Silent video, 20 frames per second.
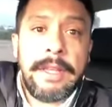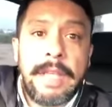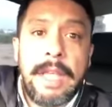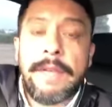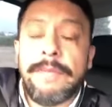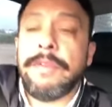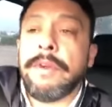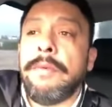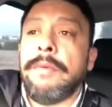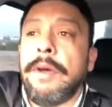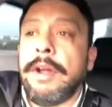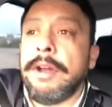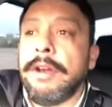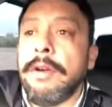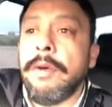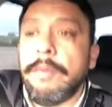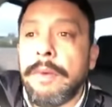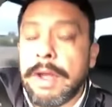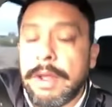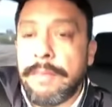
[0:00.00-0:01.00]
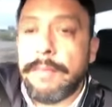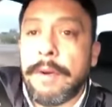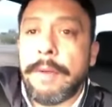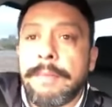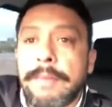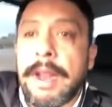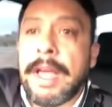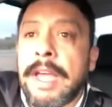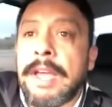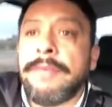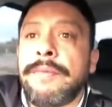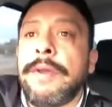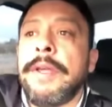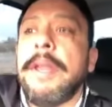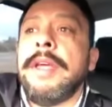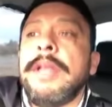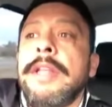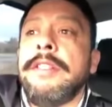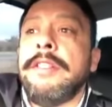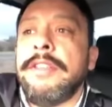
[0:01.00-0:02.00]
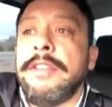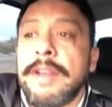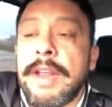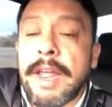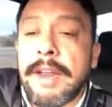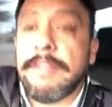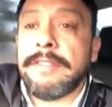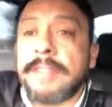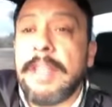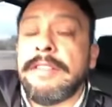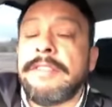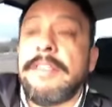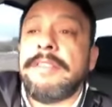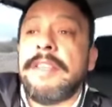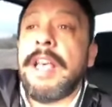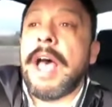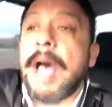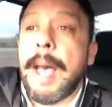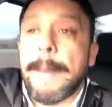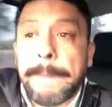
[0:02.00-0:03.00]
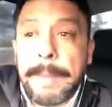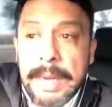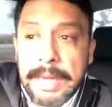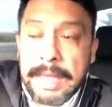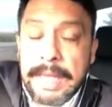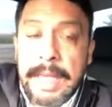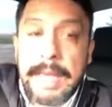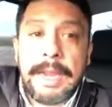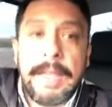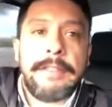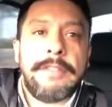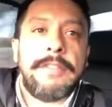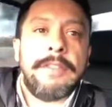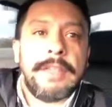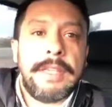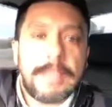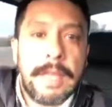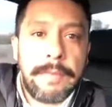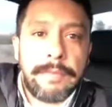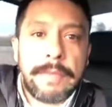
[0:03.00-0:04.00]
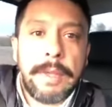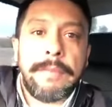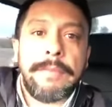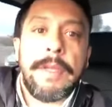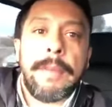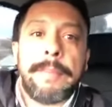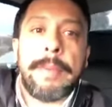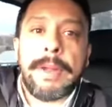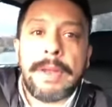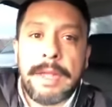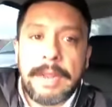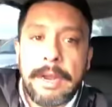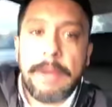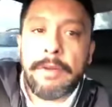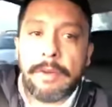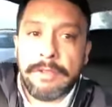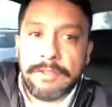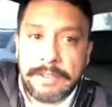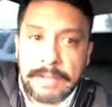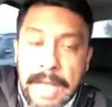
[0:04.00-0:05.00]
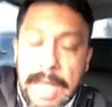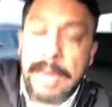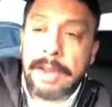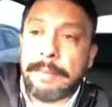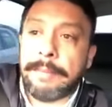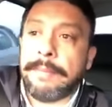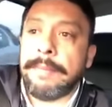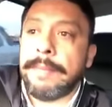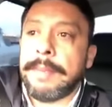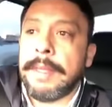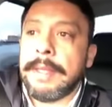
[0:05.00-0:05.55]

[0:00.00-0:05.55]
If they're running away from life, the United States is obligated to give them the political asylum.